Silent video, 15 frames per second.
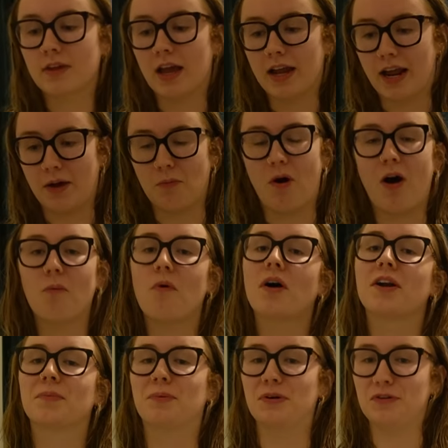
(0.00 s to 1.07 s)
and I want
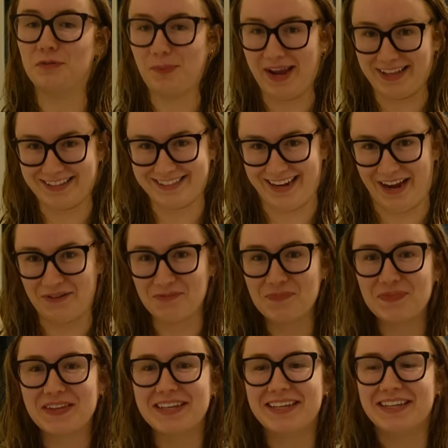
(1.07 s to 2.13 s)
waterproof pants now.
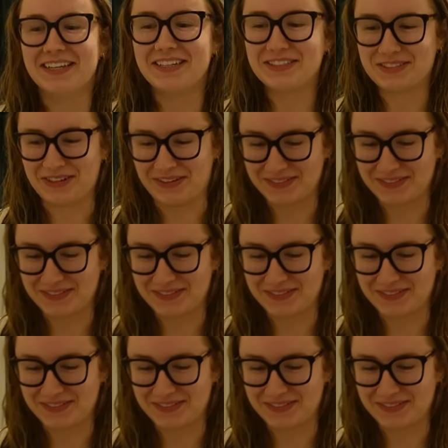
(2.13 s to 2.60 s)
So